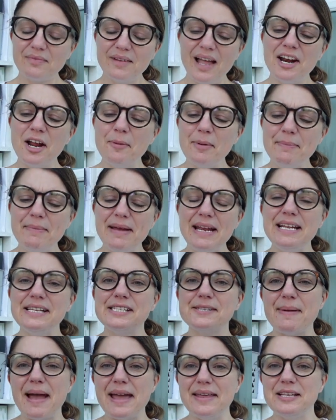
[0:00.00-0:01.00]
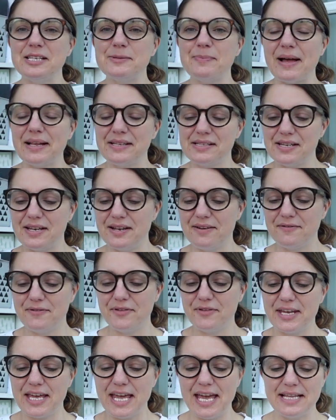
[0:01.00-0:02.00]
And I've been meaning to make this pattern
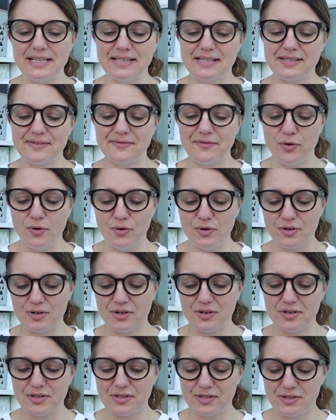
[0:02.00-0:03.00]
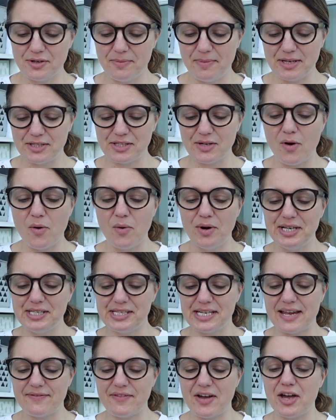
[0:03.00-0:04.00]
kids for summer, so I wanted
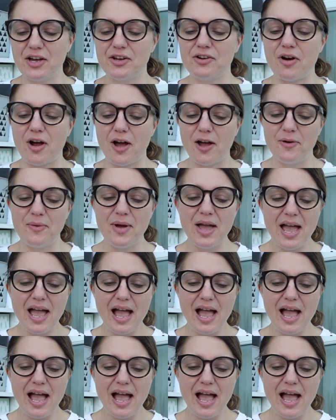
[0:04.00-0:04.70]
to give it a go